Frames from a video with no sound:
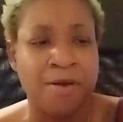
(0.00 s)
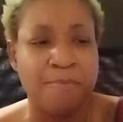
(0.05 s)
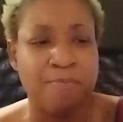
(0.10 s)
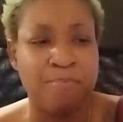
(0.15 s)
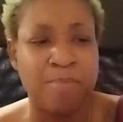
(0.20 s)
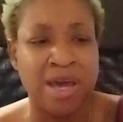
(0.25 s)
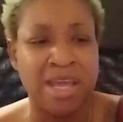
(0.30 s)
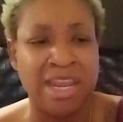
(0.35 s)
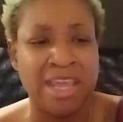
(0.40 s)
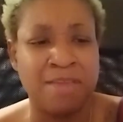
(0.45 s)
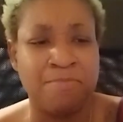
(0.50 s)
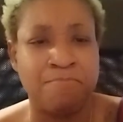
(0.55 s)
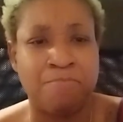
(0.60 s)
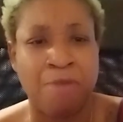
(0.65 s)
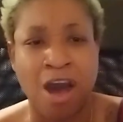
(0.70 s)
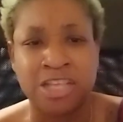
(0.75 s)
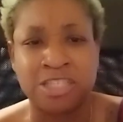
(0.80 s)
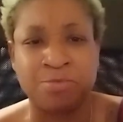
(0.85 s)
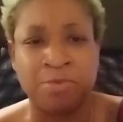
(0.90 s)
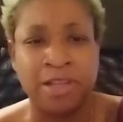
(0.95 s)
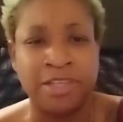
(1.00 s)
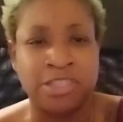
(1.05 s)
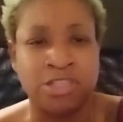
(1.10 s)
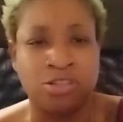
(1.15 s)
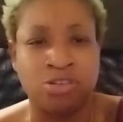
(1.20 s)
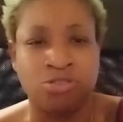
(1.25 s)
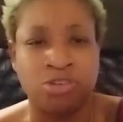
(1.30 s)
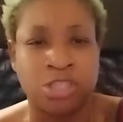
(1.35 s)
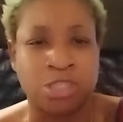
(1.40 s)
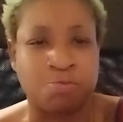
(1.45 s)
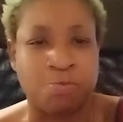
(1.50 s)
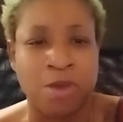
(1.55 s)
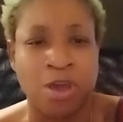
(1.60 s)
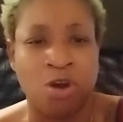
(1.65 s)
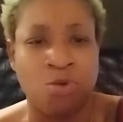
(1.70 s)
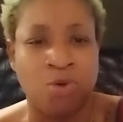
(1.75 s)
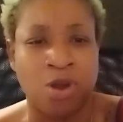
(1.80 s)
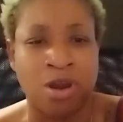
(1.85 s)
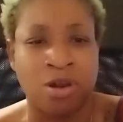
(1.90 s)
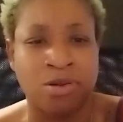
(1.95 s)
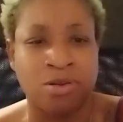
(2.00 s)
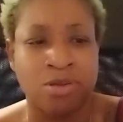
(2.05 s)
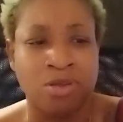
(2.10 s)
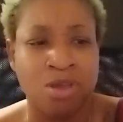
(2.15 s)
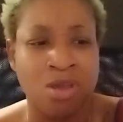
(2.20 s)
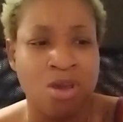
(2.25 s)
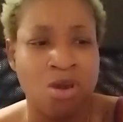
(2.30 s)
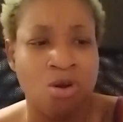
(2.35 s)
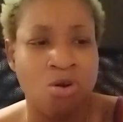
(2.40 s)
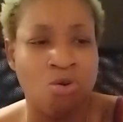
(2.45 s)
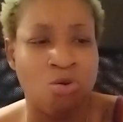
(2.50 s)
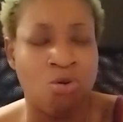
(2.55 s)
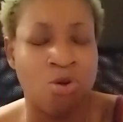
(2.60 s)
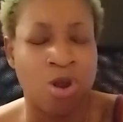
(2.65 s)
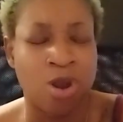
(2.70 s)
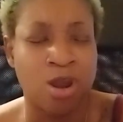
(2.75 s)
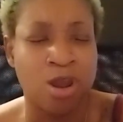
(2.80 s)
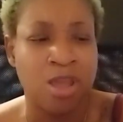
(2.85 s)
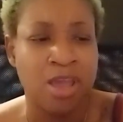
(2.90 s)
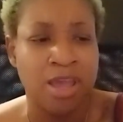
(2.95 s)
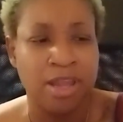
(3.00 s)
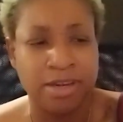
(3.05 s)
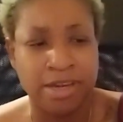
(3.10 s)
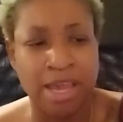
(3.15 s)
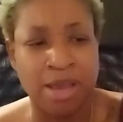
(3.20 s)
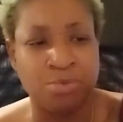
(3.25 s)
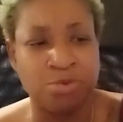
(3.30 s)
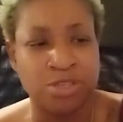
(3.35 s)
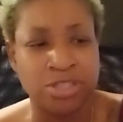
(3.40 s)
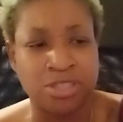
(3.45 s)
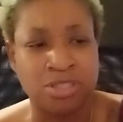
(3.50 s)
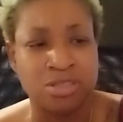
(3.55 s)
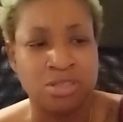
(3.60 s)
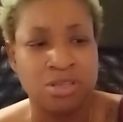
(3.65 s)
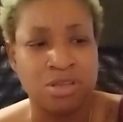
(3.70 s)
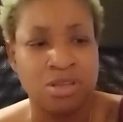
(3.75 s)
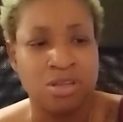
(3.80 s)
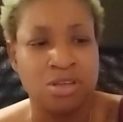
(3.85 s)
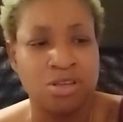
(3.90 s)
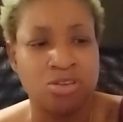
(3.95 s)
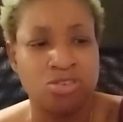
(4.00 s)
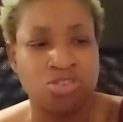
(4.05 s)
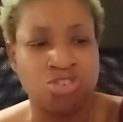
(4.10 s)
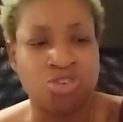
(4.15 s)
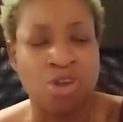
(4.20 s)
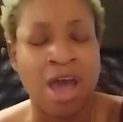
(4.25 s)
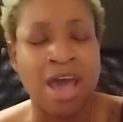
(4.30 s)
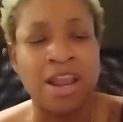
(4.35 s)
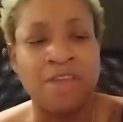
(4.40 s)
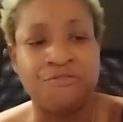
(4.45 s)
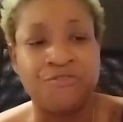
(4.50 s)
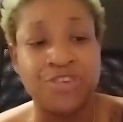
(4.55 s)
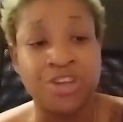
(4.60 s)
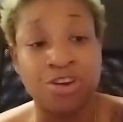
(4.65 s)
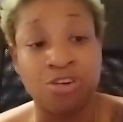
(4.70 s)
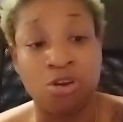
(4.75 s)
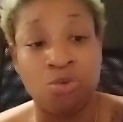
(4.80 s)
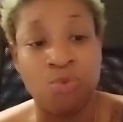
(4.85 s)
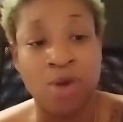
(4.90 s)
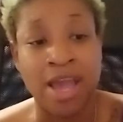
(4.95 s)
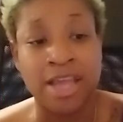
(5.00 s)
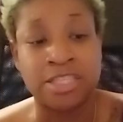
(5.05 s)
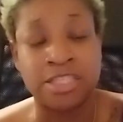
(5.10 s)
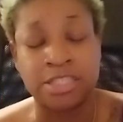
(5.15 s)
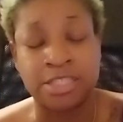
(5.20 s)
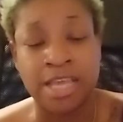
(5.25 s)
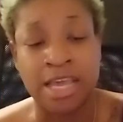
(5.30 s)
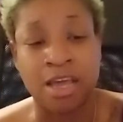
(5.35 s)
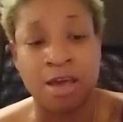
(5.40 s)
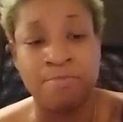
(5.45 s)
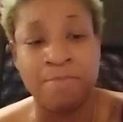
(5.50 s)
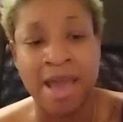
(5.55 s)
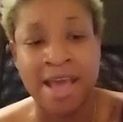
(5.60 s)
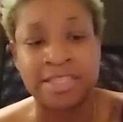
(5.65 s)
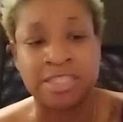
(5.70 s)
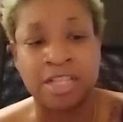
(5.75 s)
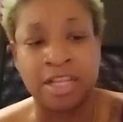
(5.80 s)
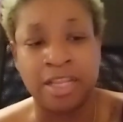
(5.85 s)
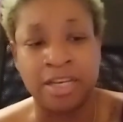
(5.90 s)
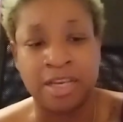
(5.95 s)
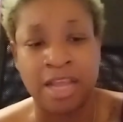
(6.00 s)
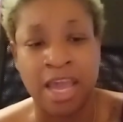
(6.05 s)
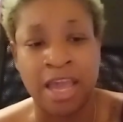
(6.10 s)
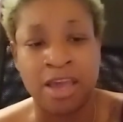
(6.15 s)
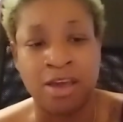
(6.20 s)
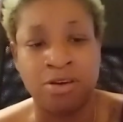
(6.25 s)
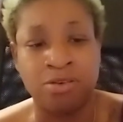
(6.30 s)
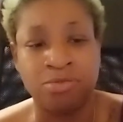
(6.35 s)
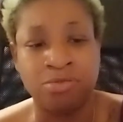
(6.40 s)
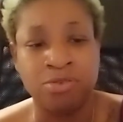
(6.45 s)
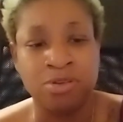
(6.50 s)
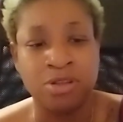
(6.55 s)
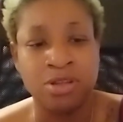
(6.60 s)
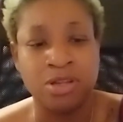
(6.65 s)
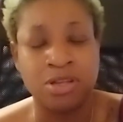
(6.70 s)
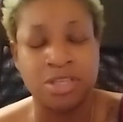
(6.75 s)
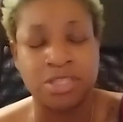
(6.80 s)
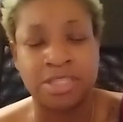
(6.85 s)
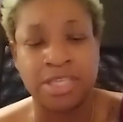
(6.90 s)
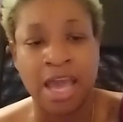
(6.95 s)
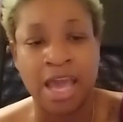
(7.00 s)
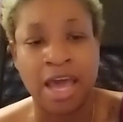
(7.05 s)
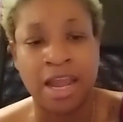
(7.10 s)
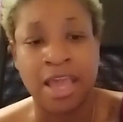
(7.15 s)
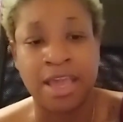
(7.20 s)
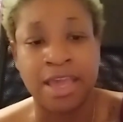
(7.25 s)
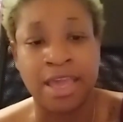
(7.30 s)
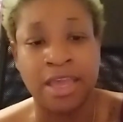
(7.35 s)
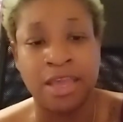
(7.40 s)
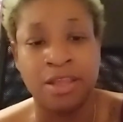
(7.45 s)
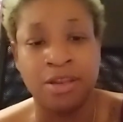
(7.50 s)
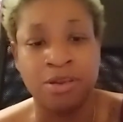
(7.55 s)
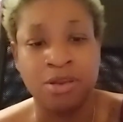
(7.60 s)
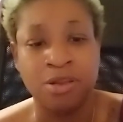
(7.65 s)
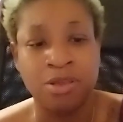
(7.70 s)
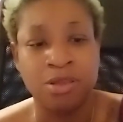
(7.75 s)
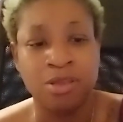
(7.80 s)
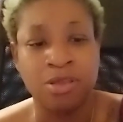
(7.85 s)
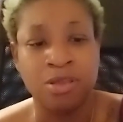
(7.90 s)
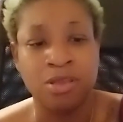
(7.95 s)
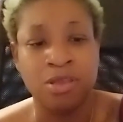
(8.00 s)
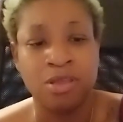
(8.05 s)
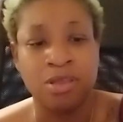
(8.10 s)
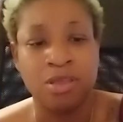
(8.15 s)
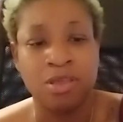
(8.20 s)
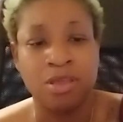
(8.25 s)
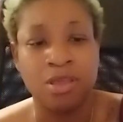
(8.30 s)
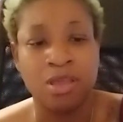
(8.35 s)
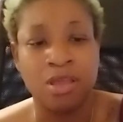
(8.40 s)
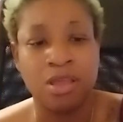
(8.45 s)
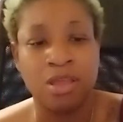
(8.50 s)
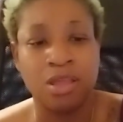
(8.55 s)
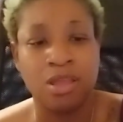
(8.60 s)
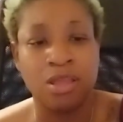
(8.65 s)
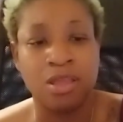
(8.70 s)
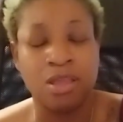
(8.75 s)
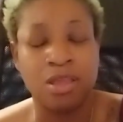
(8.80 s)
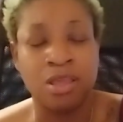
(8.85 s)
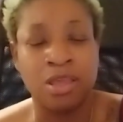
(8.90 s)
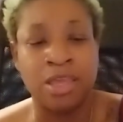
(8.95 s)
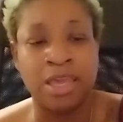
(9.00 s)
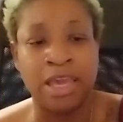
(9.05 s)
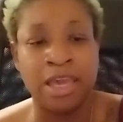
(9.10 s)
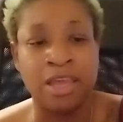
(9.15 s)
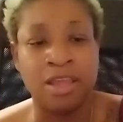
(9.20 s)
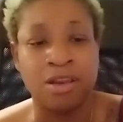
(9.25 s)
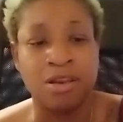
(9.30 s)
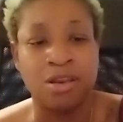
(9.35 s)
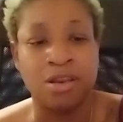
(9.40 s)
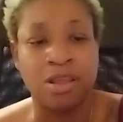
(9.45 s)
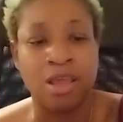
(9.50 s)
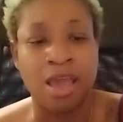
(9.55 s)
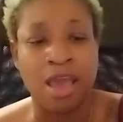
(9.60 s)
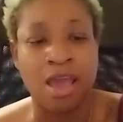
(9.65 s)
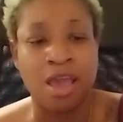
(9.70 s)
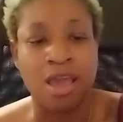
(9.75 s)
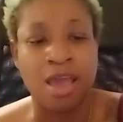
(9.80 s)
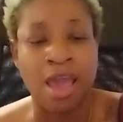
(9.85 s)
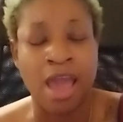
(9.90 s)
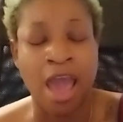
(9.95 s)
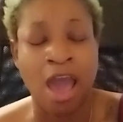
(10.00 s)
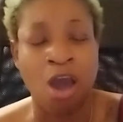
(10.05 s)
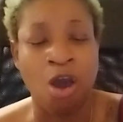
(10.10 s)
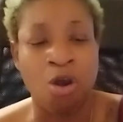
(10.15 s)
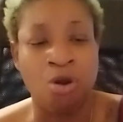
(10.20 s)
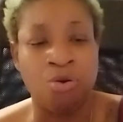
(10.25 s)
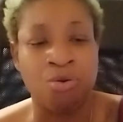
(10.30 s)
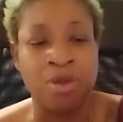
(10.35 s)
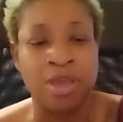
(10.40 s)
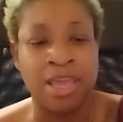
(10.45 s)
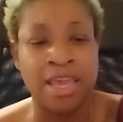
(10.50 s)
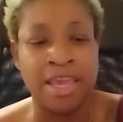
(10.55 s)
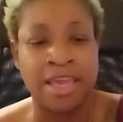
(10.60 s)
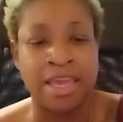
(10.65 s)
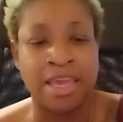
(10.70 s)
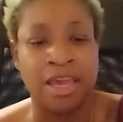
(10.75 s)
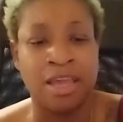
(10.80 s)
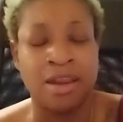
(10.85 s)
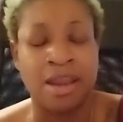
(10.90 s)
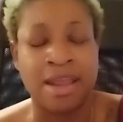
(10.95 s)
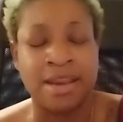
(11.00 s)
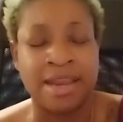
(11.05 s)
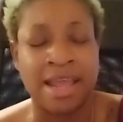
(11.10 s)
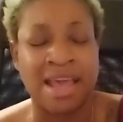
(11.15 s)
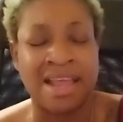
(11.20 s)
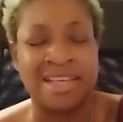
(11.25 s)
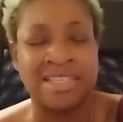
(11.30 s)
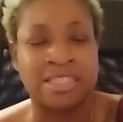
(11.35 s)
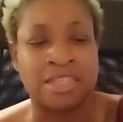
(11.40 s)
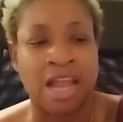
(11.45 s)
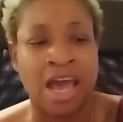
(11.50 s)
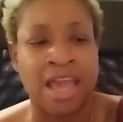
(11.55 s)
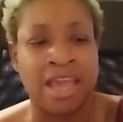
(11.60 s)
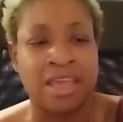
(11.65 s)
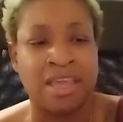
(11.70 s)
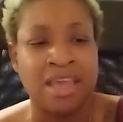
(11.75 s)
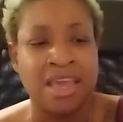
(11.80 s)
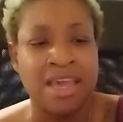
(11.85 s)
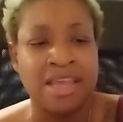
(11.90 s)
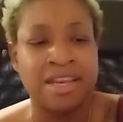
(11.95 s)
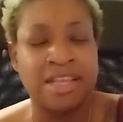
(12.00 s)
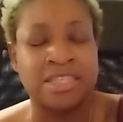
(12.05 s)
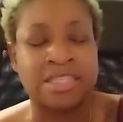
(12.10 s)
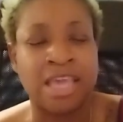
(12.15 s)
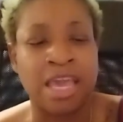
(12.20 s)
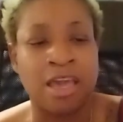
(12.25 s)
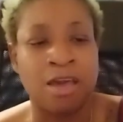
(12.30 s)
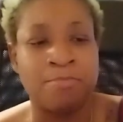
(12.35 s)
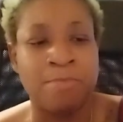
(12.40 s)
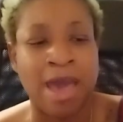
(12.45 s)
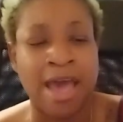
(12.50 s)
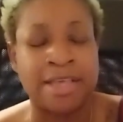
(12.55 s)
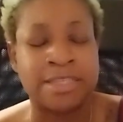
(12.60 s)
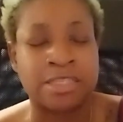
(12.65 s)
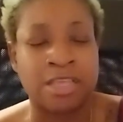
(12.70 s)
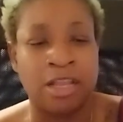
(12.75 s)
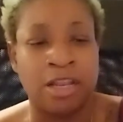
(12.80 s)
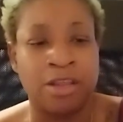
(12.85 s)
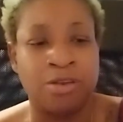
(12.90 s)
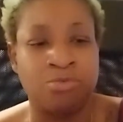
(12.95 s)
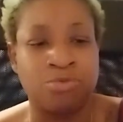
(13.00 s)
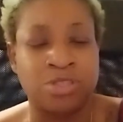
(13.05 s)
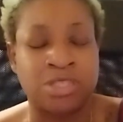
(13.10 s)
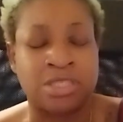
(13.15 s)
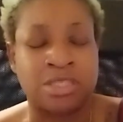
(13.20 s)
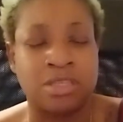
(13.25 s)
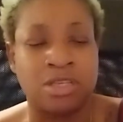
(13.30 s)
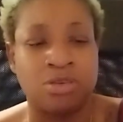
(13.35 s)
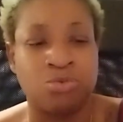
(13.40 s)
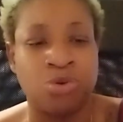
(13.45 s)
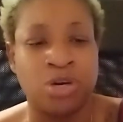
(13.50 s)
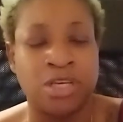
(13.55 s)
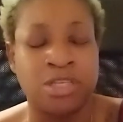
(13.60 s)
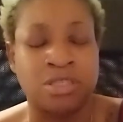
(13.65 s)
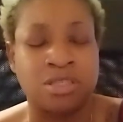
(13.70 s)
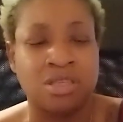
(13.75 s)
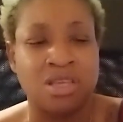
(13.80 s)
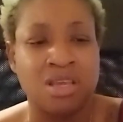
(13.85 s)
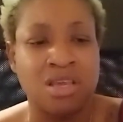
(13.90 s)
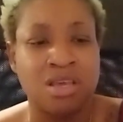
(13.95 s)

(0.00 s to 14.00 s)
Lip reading: money, possibly to do the spell work, or they was trying to figure a way to take a masculine down to see how they can get, how he can. It's like this King of Masculine was